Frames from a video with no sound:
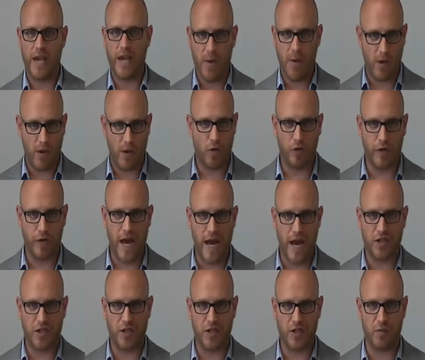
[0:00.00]
chemical
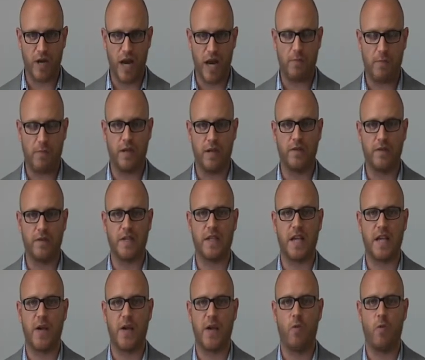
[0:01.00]
reactions would happen in the
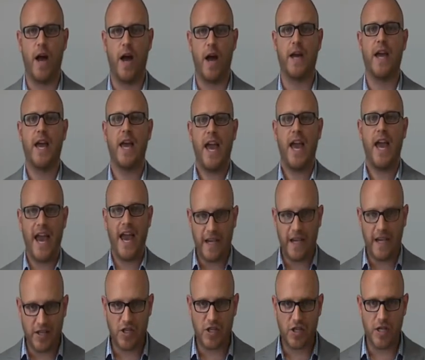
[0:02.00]
same way,
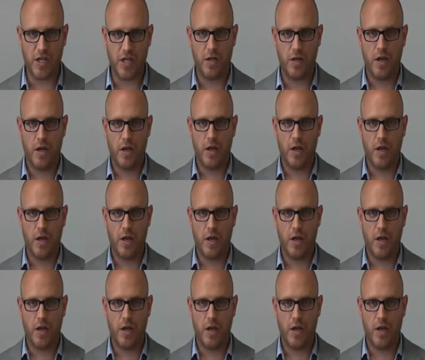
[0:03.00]
energy